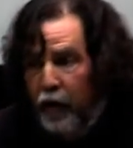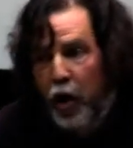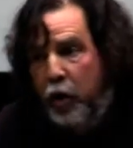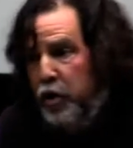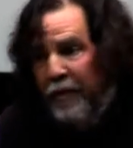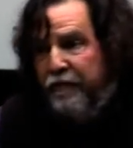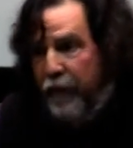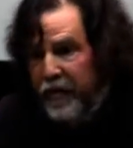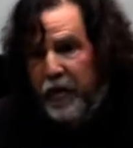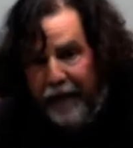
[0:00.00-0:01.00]
or
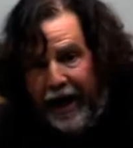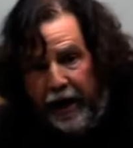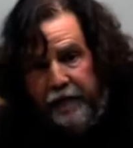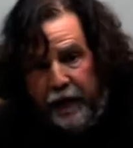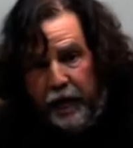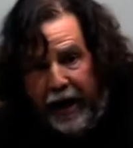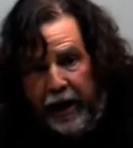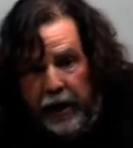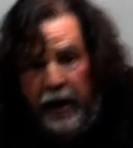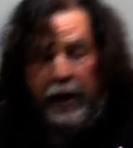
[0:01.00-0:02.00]
non-human forms of life,
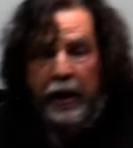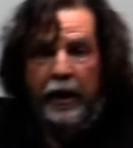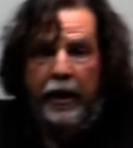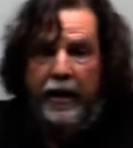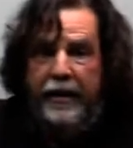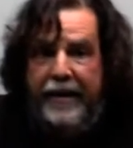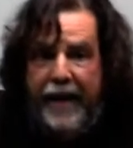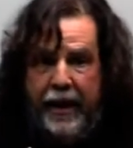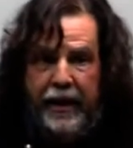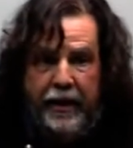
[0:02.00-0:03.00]
okay?
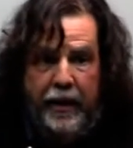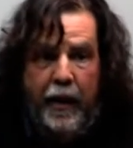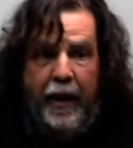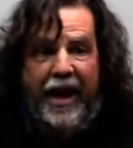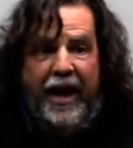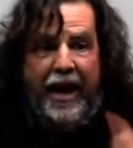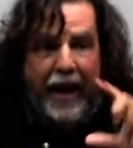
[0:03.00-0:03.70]
Then,